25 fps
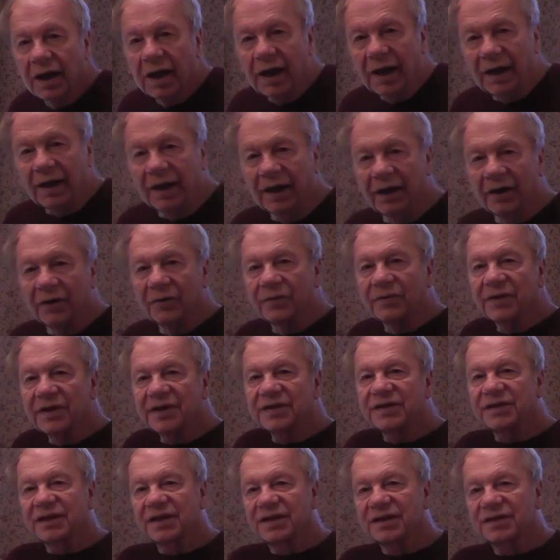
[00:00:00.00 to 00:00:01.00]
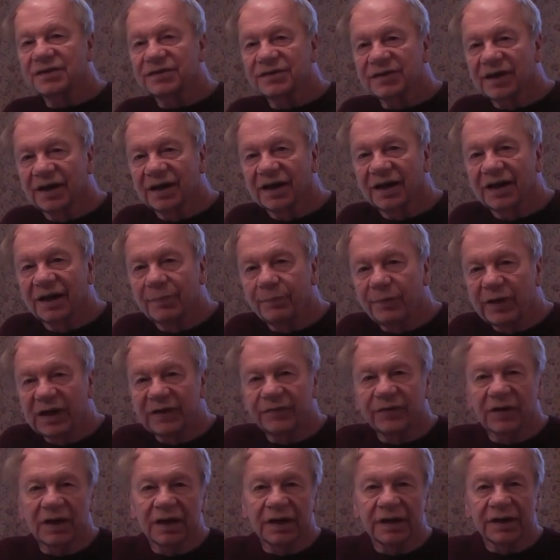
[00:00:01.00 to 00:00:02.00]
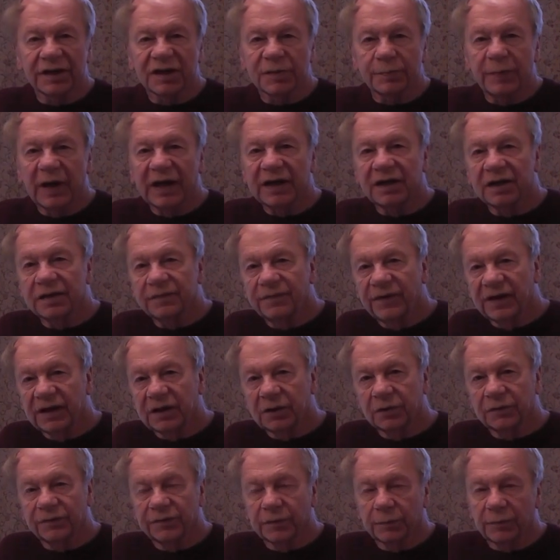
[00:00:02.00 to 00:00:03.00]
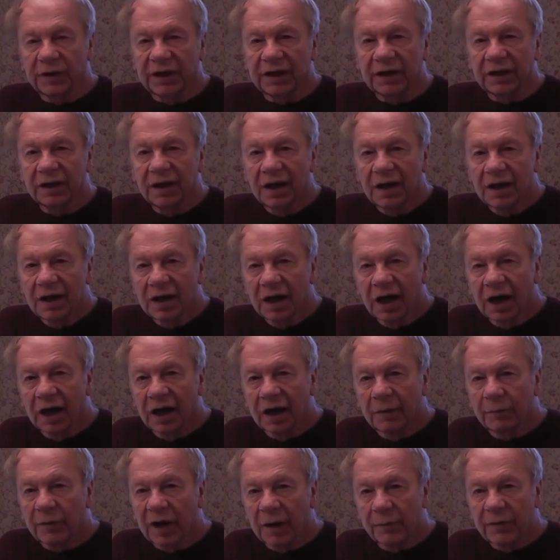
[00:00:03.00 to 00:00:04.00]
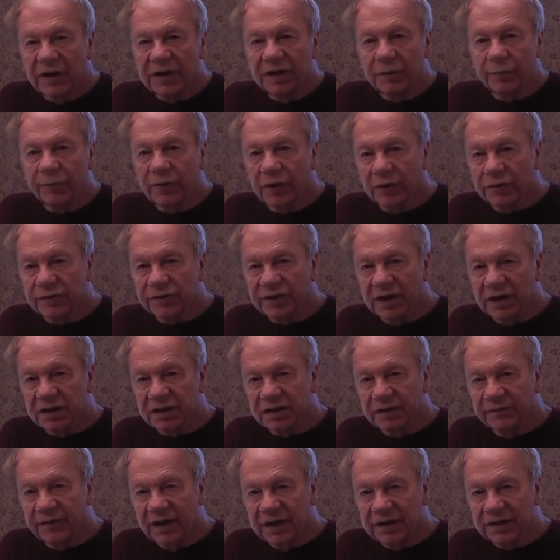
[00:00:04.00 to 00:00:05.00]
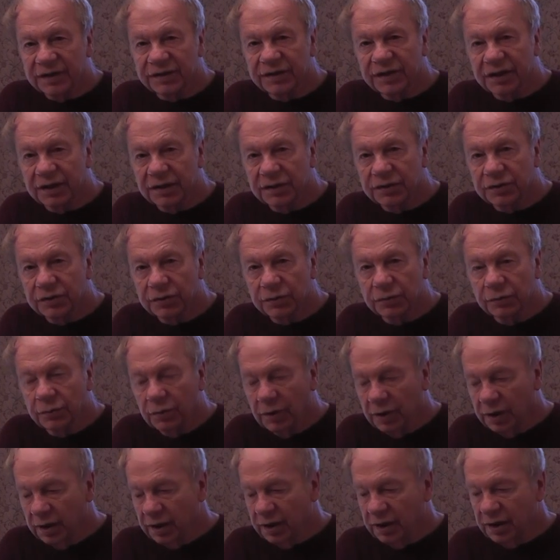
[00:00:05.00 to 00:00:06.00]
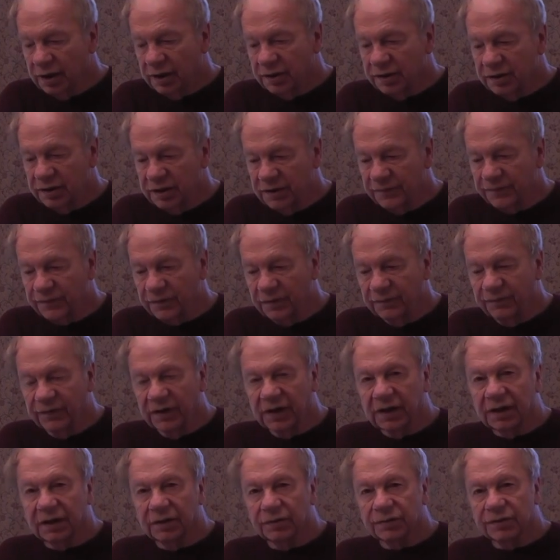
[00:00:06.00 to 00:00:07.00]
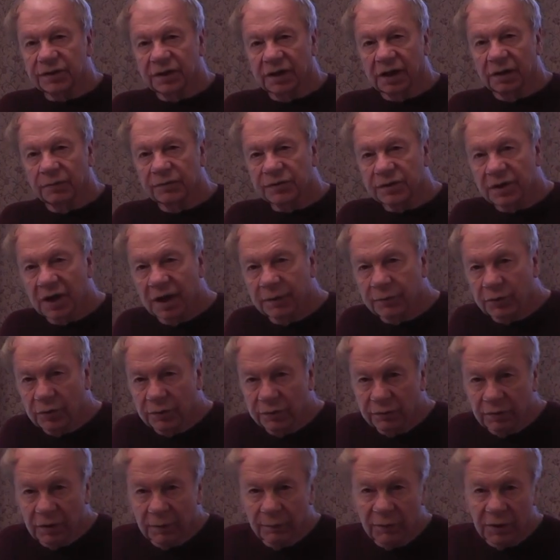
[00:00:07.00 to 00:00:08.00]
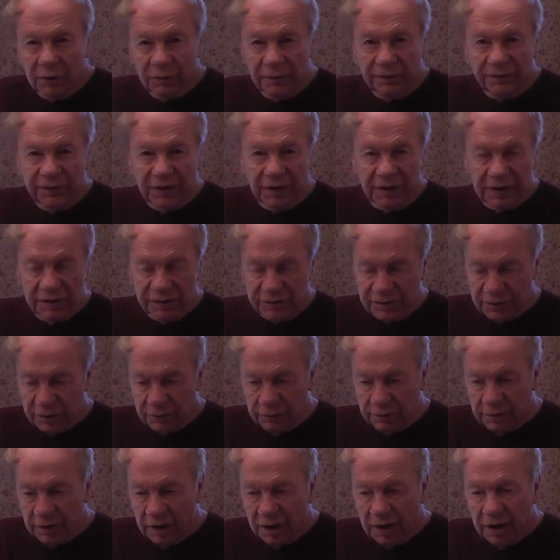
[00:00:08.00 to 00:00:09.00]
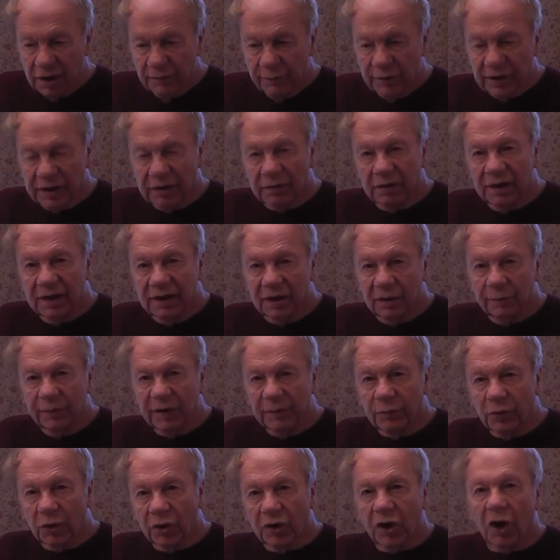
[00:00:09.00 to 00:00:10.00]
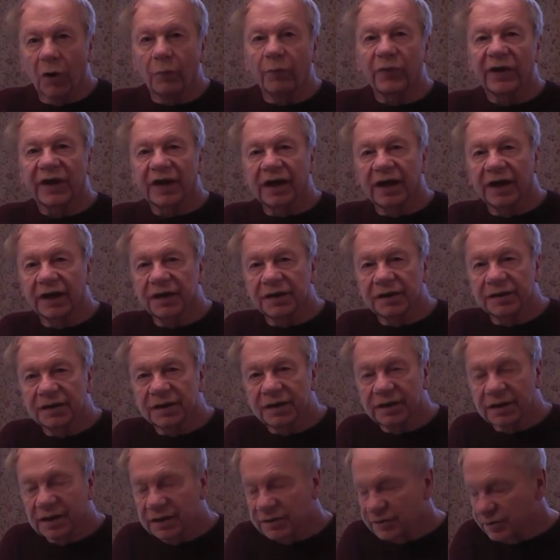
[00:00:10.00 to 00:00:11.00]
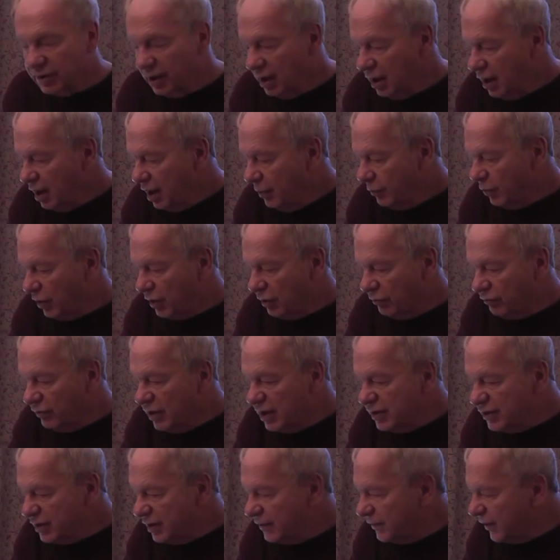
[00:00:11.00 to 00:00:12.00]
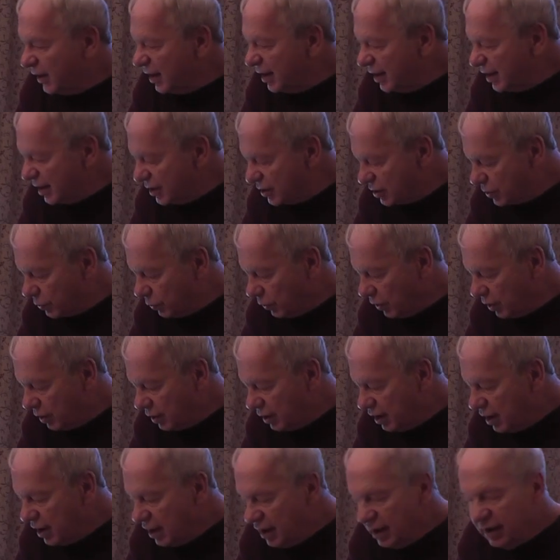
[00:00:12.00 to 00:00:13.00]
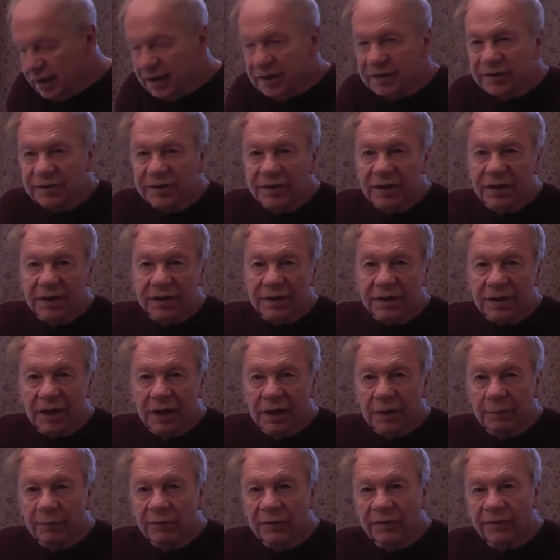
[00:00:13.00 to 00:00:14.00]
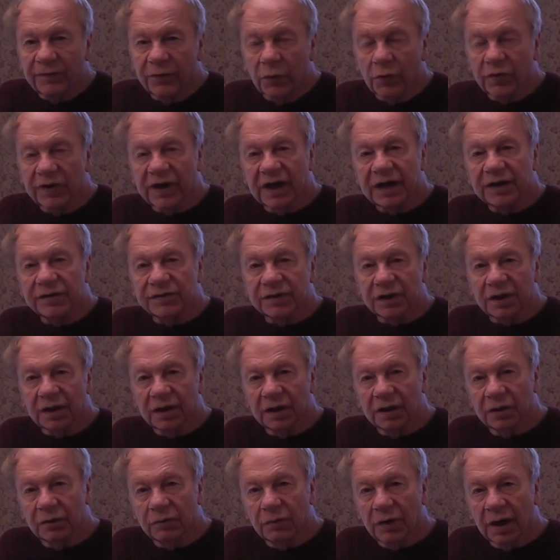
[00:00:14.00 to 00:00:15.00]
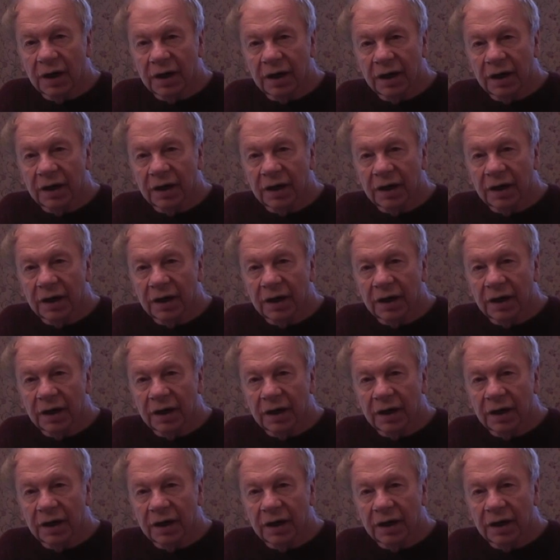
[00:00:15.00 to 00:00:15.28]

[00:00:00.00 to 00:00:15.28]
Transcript: Hello, this is a bit of an unexpected video for me. I'm in the process of editing two different videos that I'm going to upload fairly soon, but they're a little bit more complicated than this. But the reason for this one is that 4 days ago